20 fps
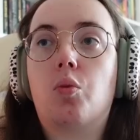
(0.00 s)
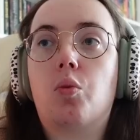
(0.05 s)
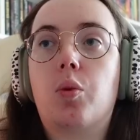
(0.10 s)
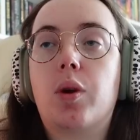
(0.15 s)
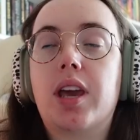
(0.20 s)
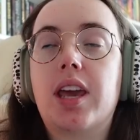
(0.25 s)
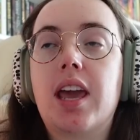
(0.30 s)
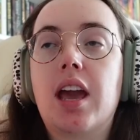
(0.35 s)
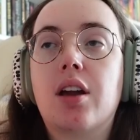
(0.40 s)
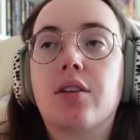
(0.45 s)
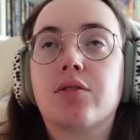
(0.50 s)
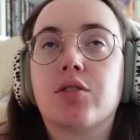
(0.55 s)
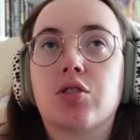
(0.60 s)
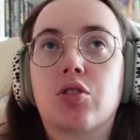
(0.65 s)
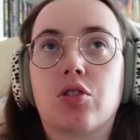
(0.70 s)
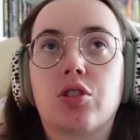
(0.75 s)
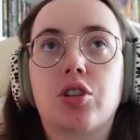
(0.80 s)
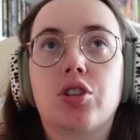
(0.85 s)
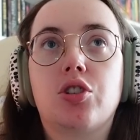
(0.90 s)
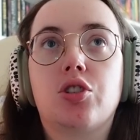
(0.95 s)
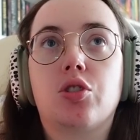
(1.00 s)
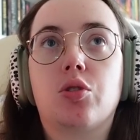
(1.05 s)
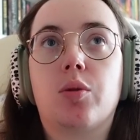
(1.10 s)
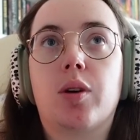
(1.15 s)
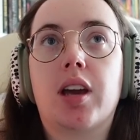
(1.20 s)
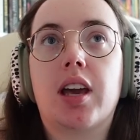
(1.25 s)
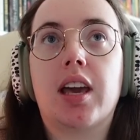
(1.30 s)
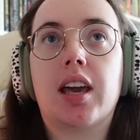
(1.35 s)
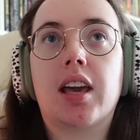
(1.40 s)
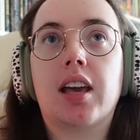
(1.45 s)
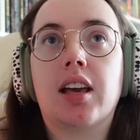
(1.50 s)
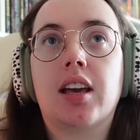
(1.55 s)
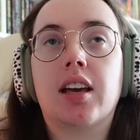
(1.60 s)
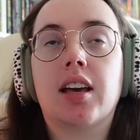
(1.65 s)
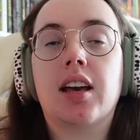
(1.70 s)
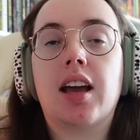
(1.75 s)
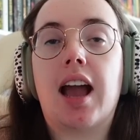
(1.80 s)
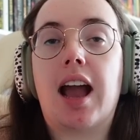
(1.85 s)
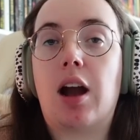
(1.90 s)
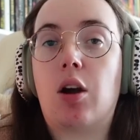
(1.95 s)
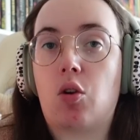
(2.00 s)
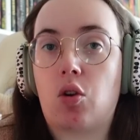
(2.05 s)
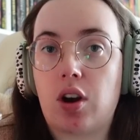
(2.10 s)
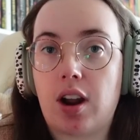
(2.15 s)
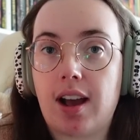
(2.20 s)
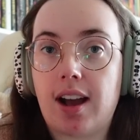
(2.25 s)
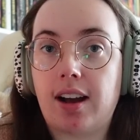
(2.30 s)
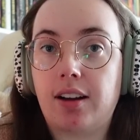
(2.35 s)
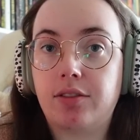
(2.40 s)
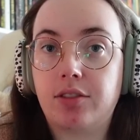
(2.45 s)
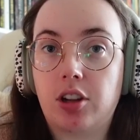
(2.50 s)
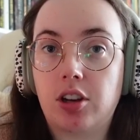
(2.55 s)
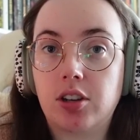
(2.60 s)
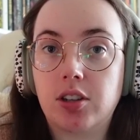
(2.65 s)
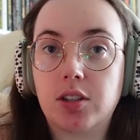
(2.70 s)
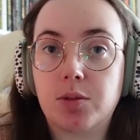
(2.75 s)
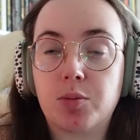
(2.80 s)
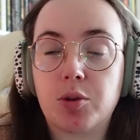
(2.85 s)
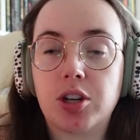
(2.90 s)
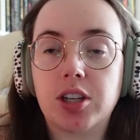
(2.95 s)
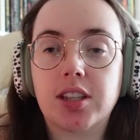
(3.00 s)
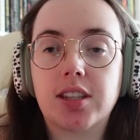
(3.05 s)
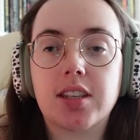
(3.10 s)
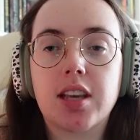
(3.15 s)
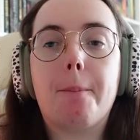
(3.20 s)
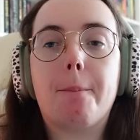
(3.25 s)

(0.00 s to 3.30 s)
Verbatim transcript: We have started doing 1.5 hour long sprints.